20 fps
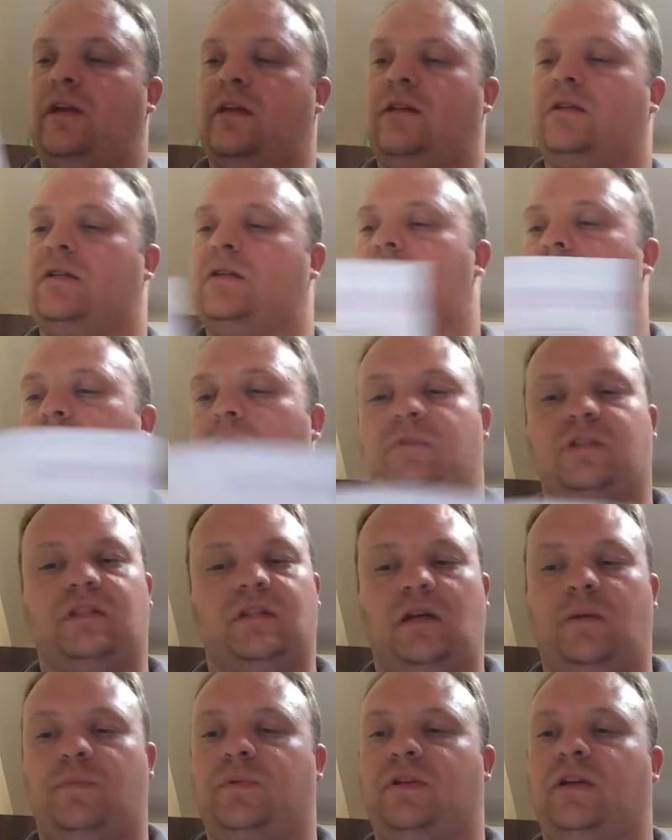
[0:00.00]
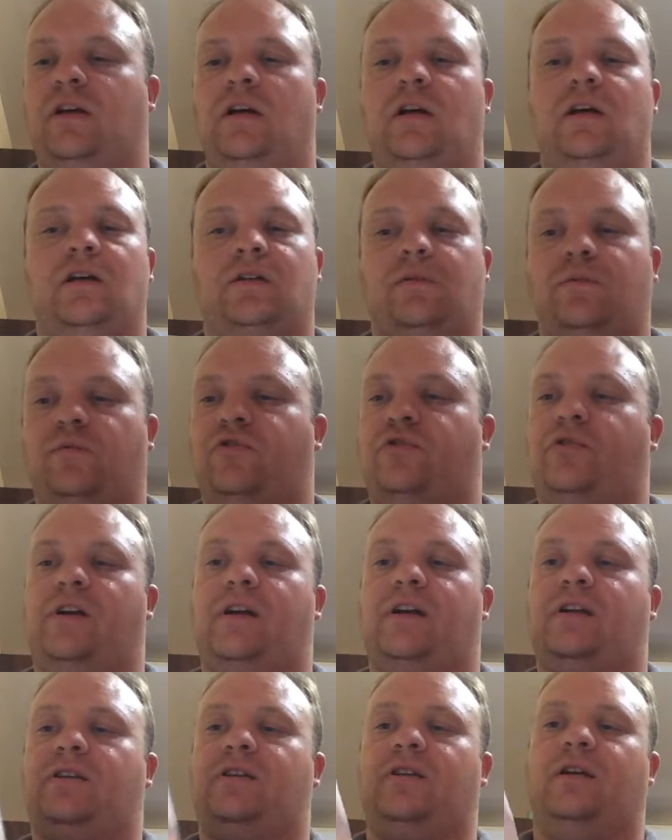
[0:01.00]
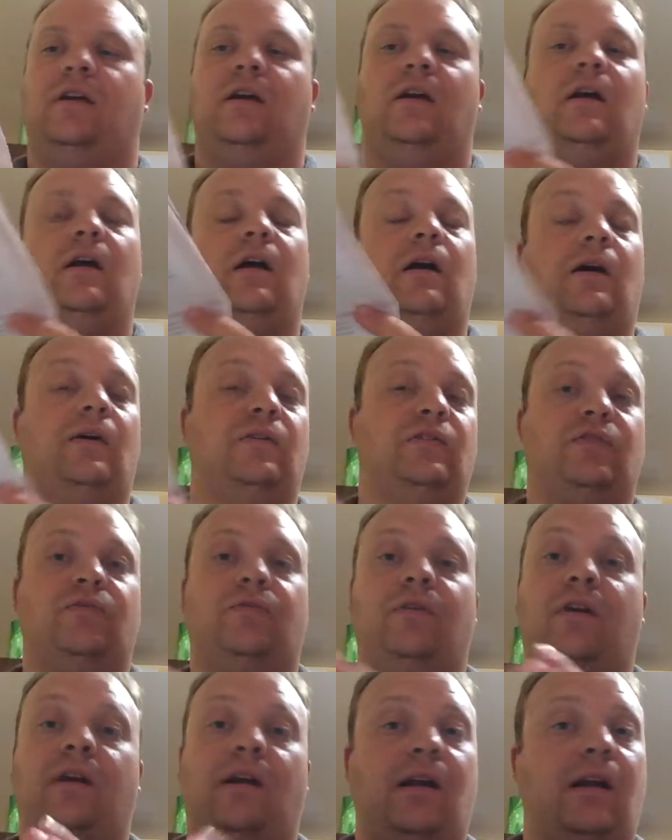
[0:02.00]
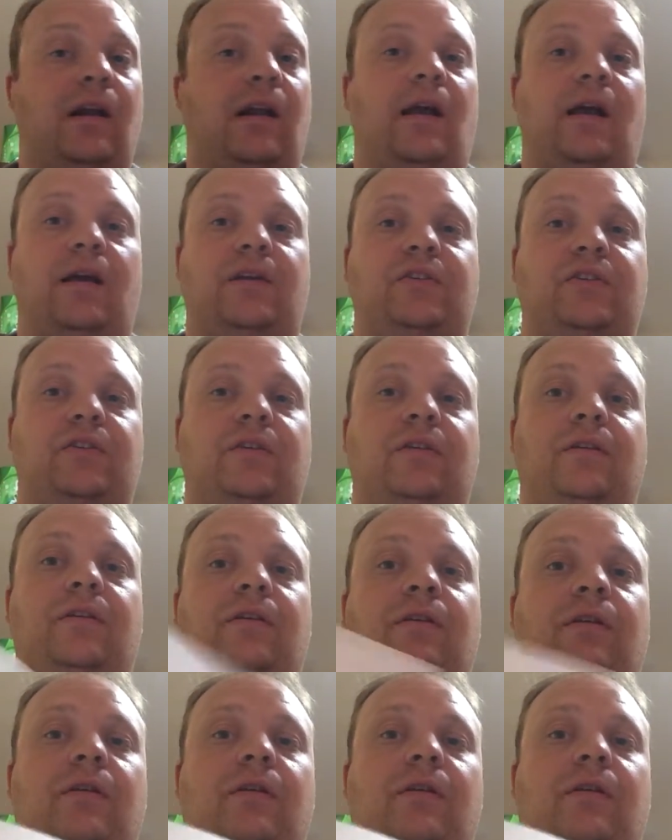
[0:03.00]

hints, some tips, some tricks, how to run a class